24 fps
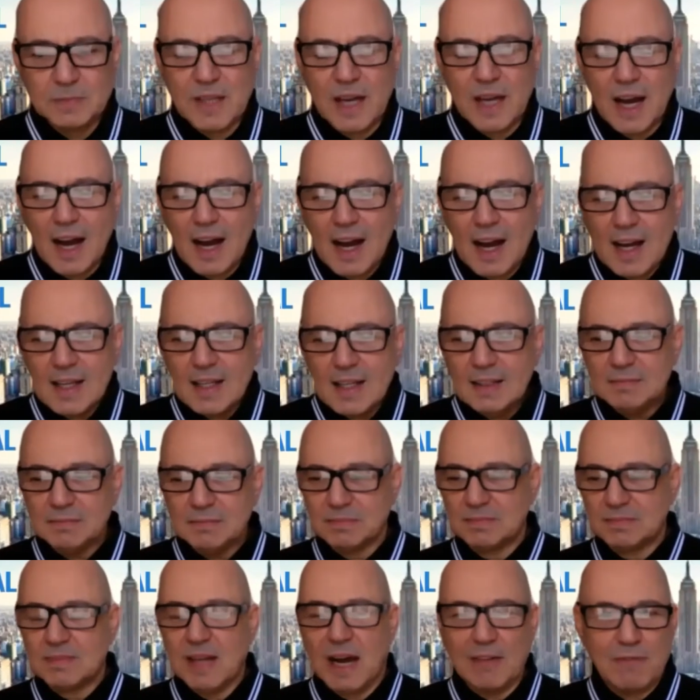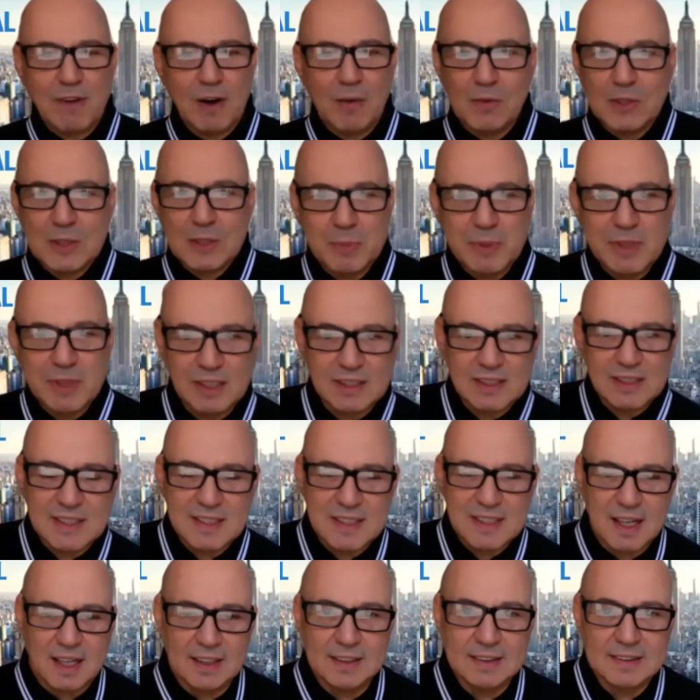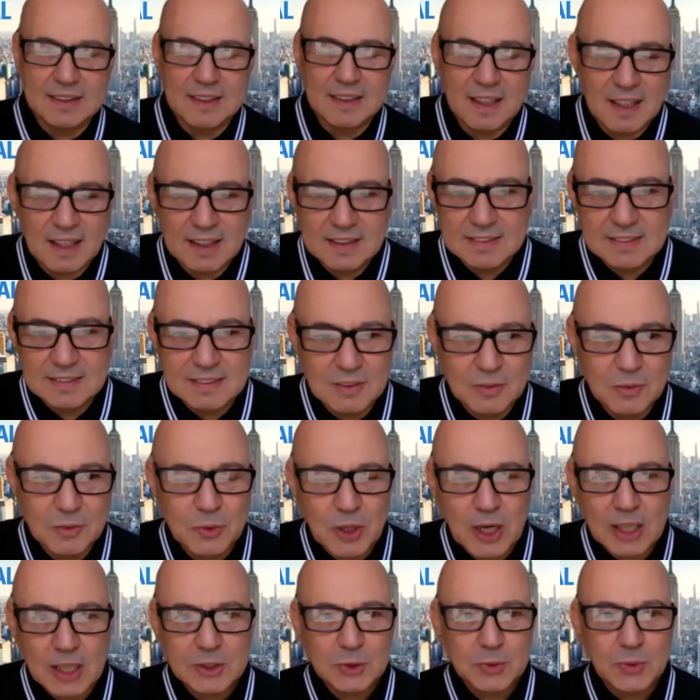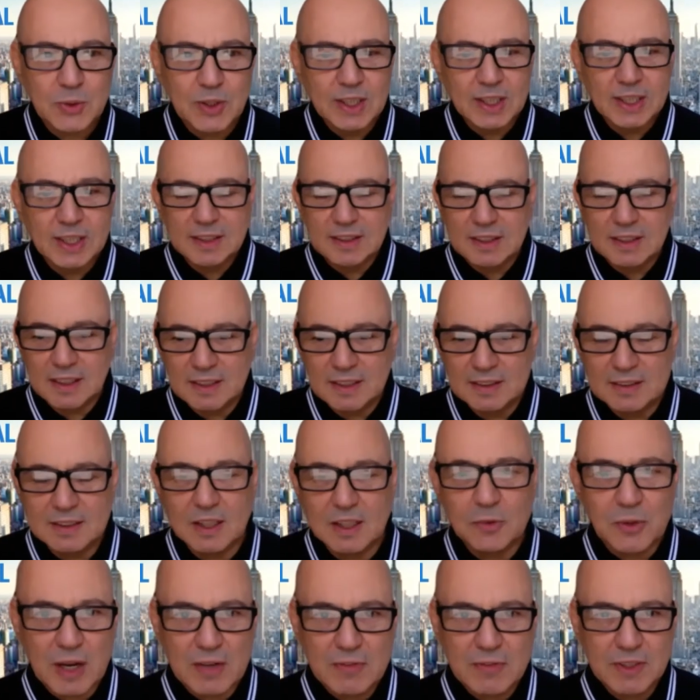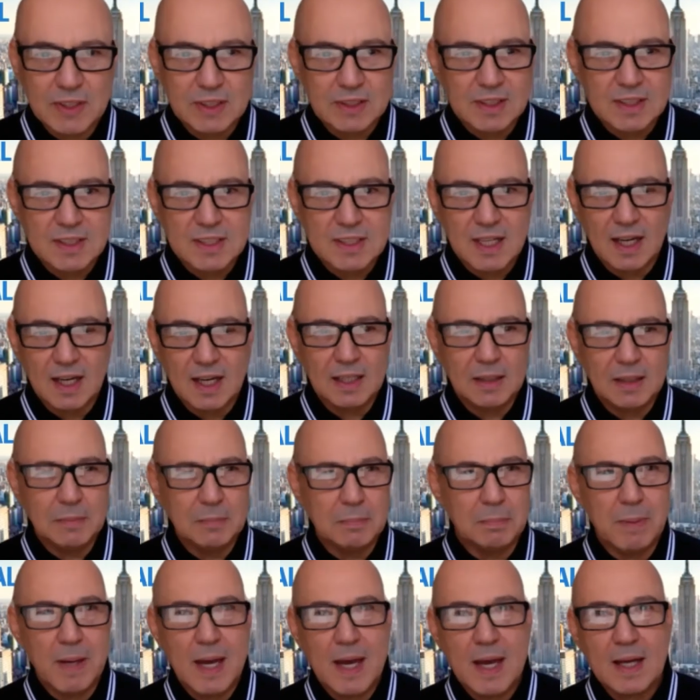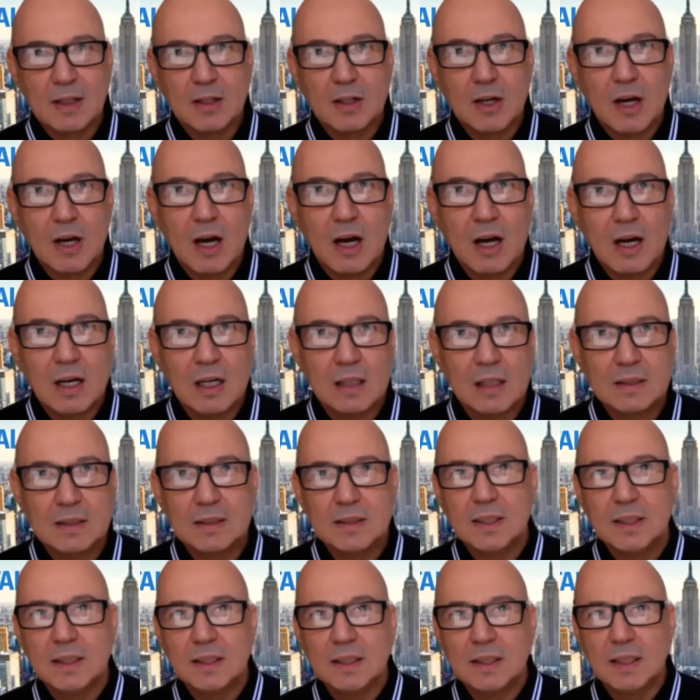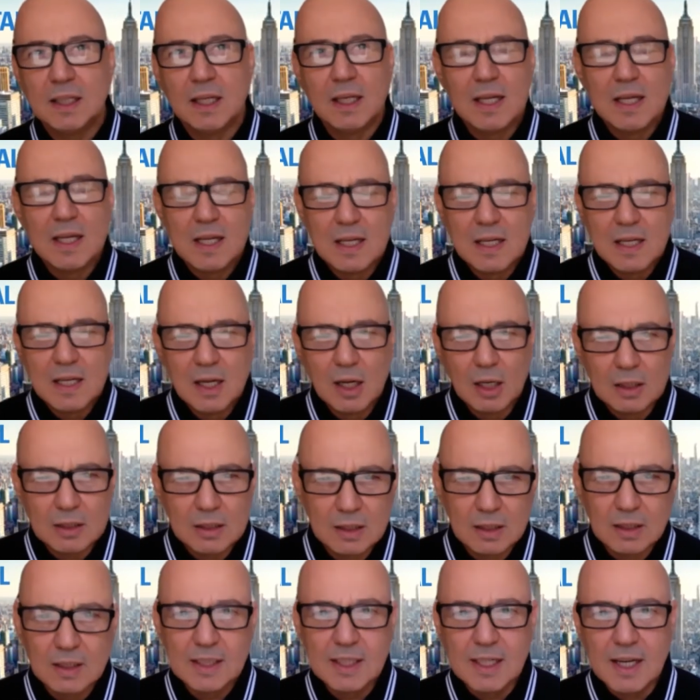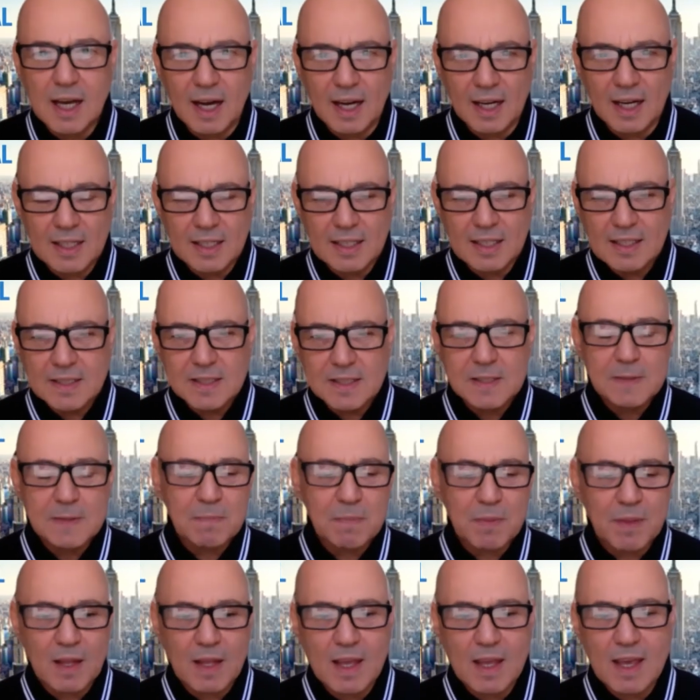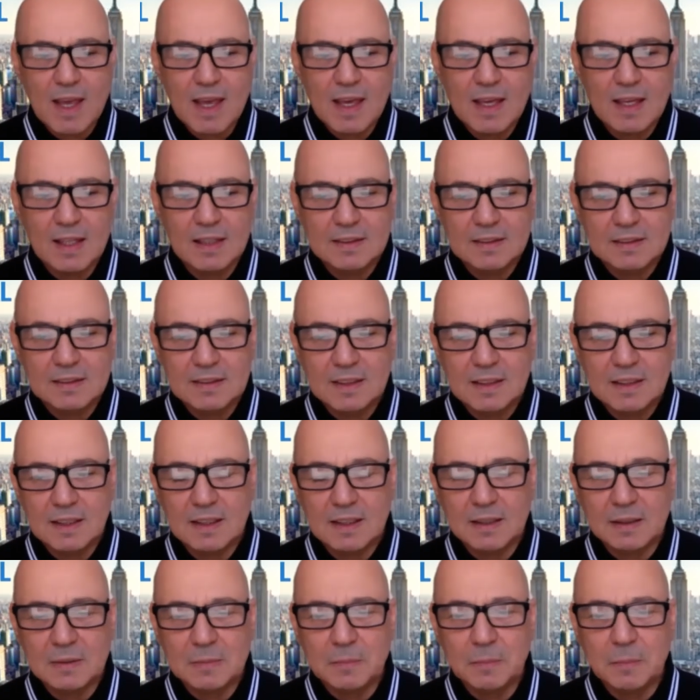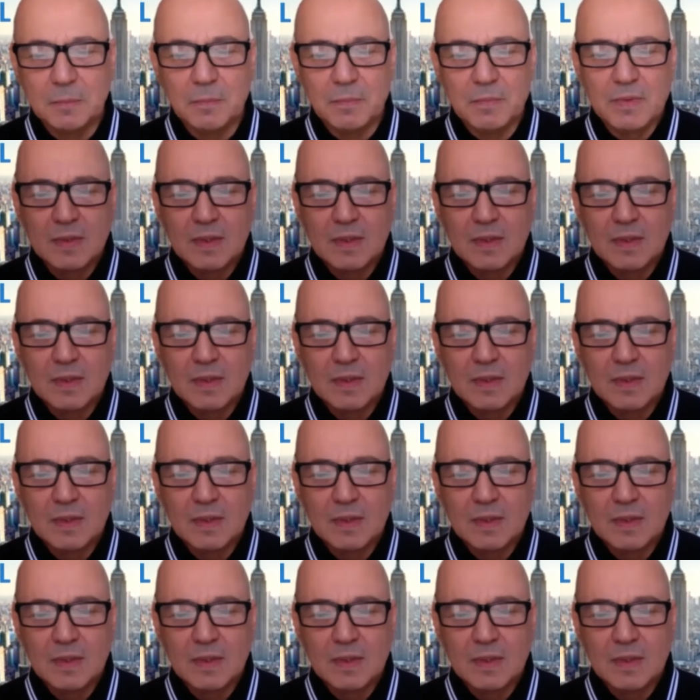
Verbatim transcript: I I've always been a designer. I graduated in graphic design back on the early '90s, and um,